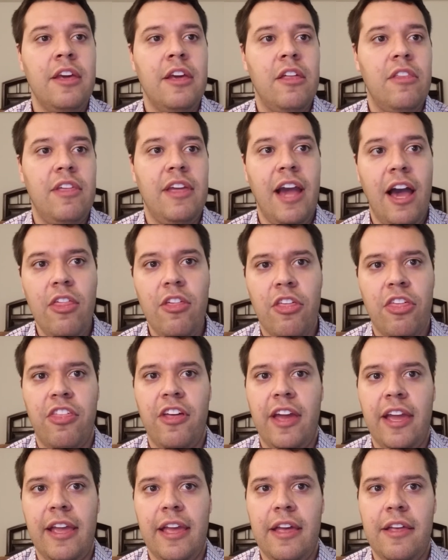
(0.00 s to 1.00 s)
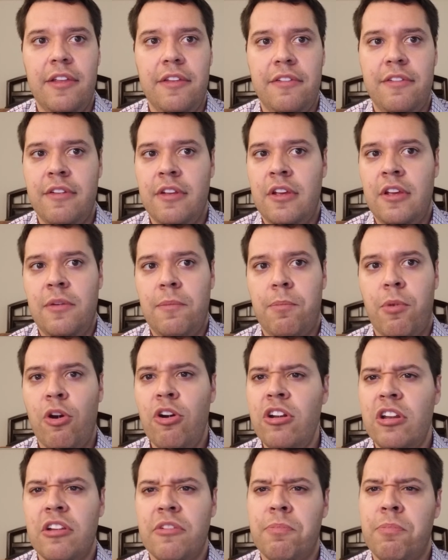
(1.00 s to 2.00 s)
The other thing is
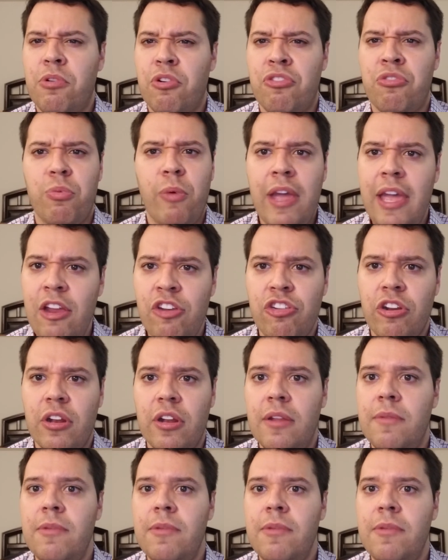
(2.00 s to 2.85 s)
burden of persuasion.